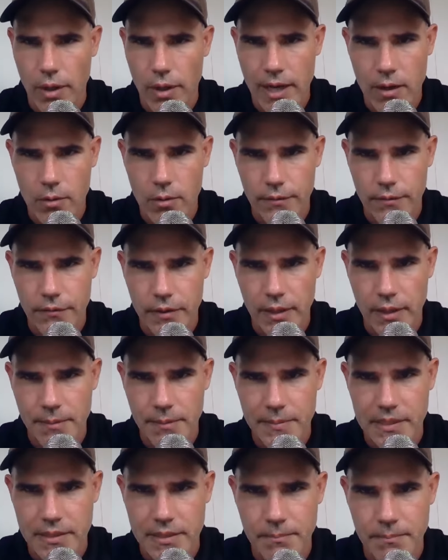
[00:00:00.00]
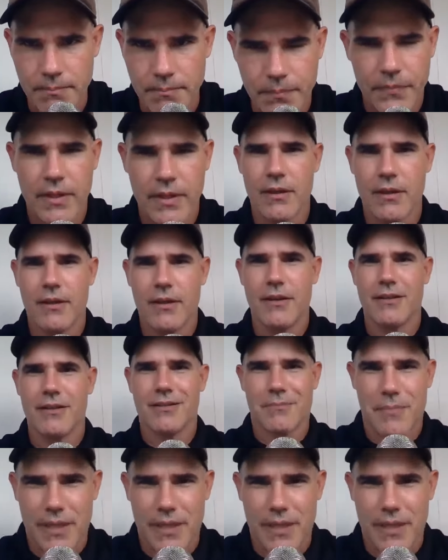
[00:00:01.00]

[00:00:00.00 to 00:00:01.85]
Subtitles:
hour if you let me, Tim. Be